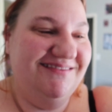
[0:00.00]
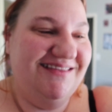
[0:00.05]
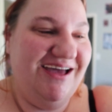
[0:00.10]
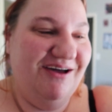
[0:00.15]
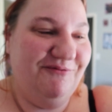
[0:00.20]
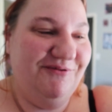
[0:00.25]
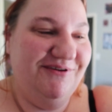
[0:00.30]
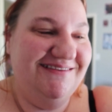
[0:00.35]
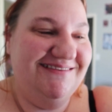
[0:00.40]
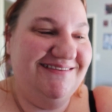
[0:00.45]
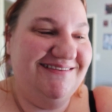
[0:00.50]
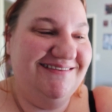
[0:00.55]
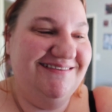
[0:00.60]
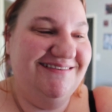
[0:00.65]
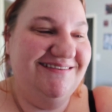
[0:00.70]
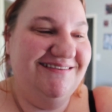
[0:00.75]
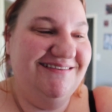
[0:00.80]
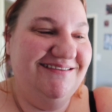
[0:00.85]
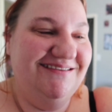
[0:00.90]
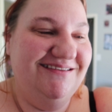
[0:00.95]
that was
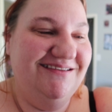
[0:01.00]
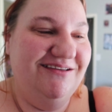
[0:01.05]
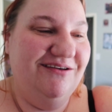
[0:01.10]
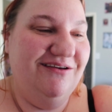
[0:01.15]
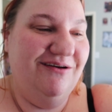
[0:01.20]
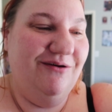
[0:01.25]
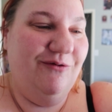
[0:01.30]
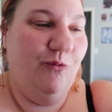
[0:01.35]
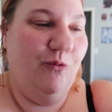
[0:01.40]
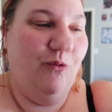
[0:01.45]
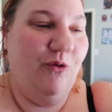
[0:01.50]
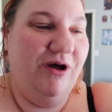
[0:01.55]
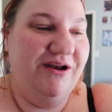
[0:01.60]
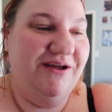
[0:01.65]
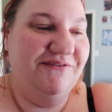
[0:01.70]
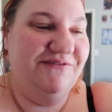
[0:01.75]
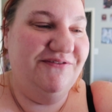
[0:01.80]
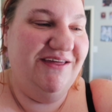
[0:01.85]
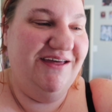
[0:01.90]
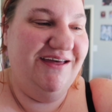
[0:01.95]
one
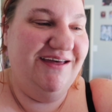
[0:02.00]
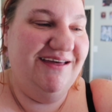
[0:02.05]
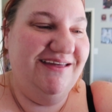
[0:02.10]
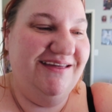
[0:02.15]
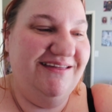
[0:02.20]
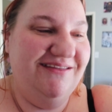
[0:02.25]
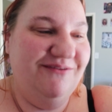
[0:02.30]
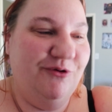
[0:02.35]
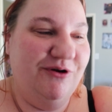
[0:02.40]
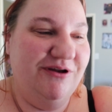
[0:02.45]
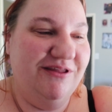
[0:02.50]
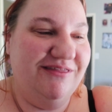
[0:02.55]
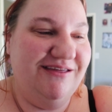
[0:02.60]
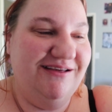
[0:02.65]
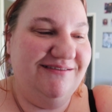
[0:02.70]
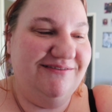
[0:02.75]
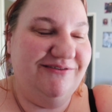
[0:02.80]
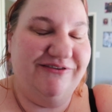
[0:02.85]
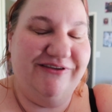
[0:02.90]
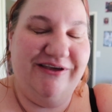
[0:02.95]
of the one of the
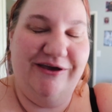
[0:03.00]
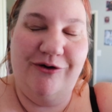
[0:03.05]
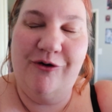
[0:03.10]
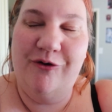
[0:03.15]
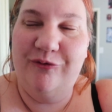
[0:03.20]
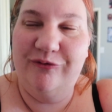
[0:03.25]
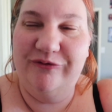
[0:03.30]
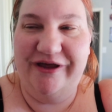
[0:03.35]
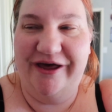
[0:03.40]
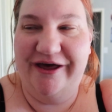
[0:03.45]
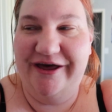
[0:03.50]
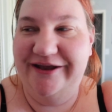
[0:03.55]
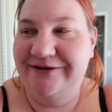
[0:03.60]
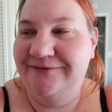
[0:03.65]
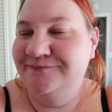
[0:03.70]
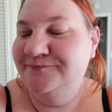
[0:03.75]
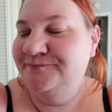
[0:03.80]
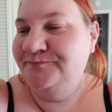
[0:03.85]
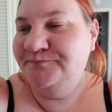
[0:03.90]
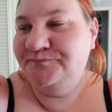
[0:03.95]
things I was like, hold
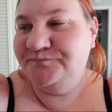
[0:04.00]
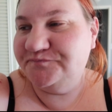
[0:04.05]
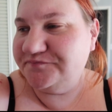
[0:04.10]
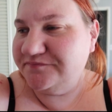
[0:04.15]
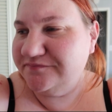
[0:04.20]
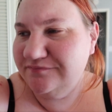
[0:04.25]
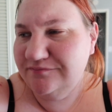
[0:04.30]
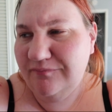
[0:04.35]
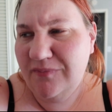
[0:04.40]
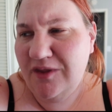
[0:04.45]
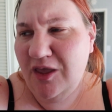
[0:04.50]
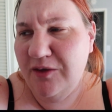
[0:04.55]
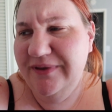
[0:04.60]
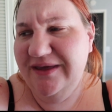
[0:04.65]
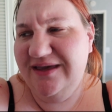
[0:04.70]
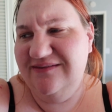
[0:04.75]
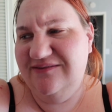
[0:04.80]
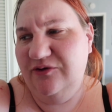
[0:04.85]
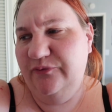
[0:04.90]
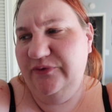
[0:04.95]
on
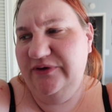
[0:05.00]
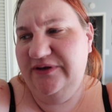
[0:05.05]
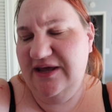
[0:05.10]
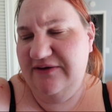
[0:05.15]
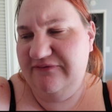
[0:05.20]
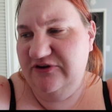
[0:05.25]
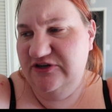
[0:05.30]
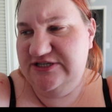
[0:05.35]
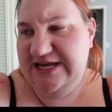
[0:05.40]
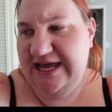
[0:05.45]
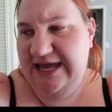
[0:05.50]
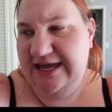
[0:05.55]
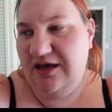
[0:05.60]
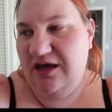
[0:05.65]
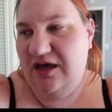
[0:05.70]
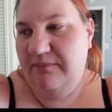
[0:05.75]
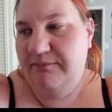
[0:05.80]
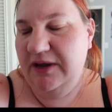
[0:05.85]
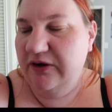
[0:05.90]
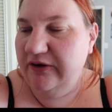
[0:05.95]
because it would never take
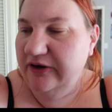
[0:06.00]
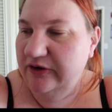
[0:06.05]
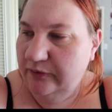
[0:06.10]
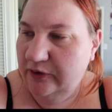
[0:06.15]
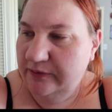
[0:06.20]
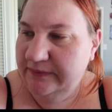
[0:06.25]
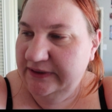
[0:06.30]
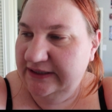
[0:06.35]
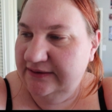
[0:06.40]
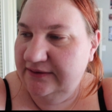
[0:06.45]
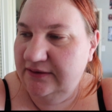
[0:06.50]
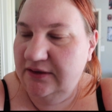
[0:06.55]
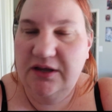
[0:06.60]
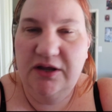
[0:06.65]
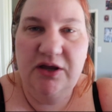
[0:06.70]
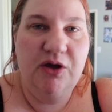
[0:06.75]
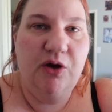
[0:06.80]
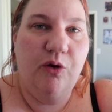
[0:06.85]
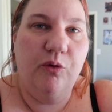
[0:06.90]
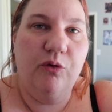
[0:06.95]
a married woman
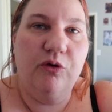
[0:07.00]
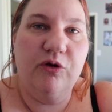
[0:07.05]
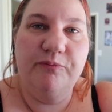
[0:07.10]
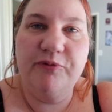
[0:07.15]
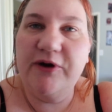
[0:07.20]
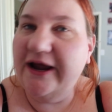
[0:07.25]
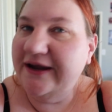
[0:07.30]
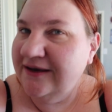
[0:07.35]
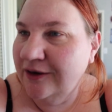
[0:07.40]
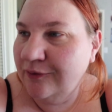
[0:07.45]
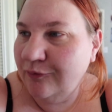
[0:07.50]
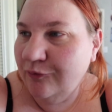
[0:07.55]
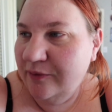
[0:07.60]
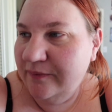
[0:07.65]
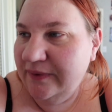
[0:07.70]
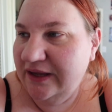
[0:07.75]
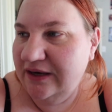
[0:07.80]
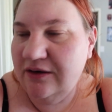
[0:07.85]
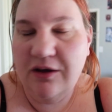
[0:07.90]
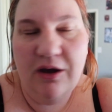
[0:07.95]
or a pregnant
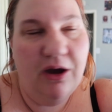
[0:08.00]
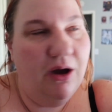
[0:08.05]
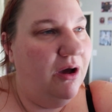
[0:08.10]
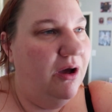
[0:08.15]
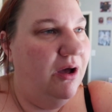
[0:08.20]
woman